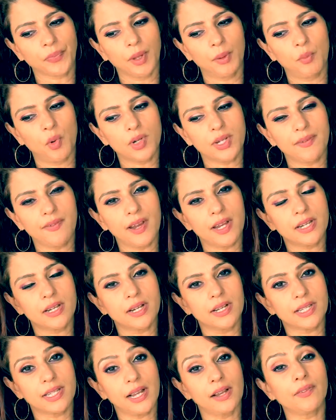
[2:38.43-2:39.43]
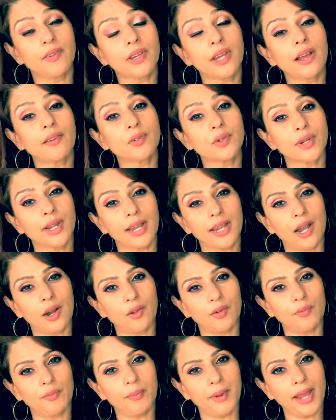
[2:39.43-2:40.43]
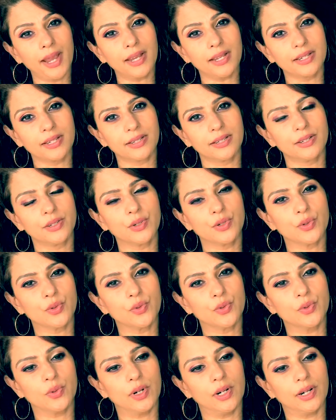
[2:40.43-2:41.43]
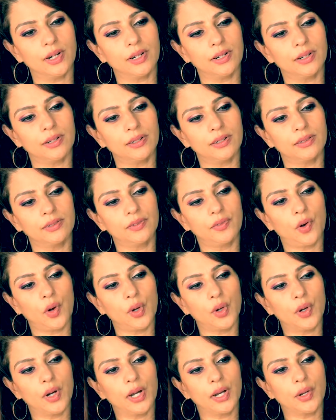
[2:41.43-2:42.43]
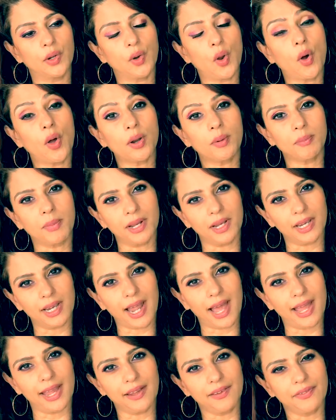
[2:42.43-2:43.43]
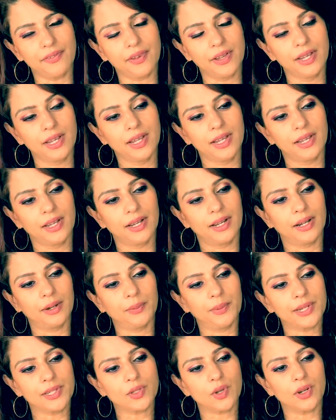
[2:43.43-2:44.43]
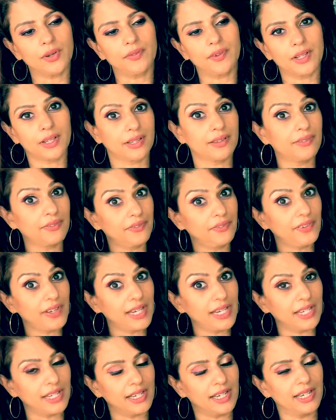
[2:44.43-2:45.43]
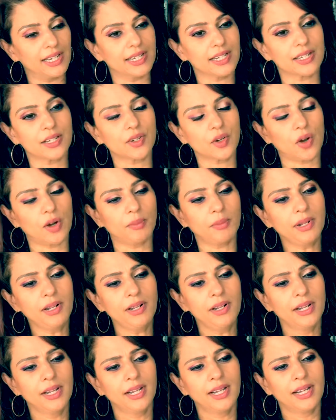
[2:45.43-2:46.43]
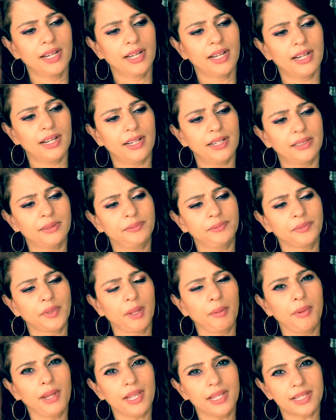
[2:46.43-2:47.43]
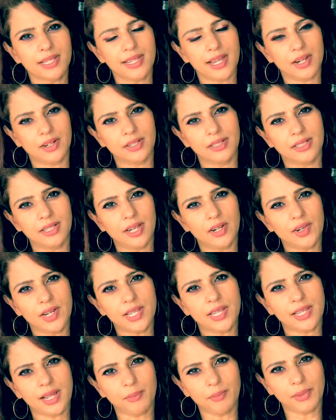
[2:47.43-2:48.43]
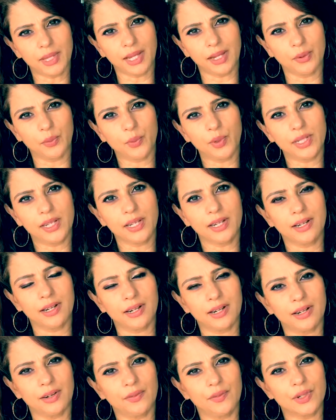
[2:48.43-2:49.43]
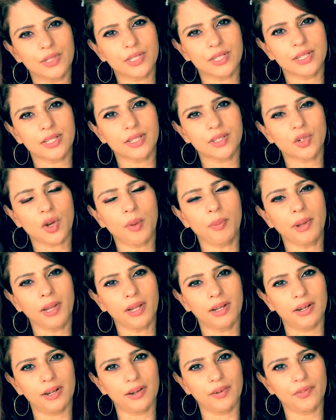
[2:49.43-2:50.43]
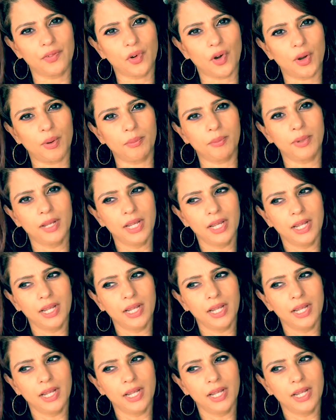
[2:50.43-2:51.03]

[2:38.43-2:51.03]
motivate herself enough to get out of bed, to follow a normal life, which all of us feel it is normal, means that there is something within her which is stopping her from